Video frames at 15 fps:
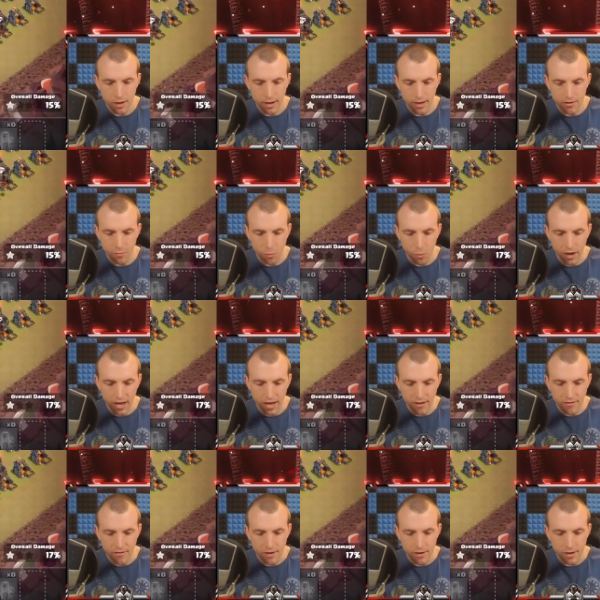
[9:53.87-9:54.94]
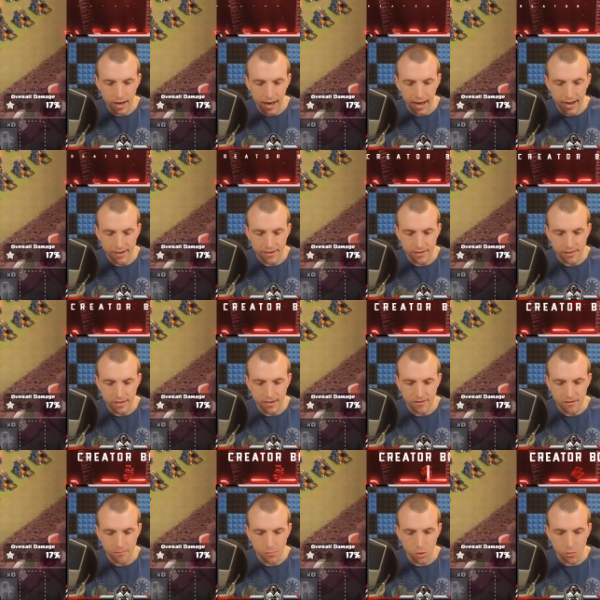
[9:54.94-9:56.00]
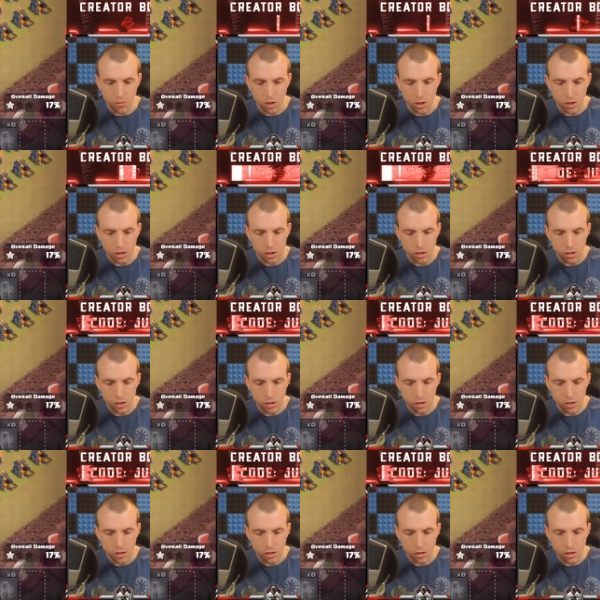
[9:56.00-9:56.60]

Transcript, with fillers: Let's wait at this moment.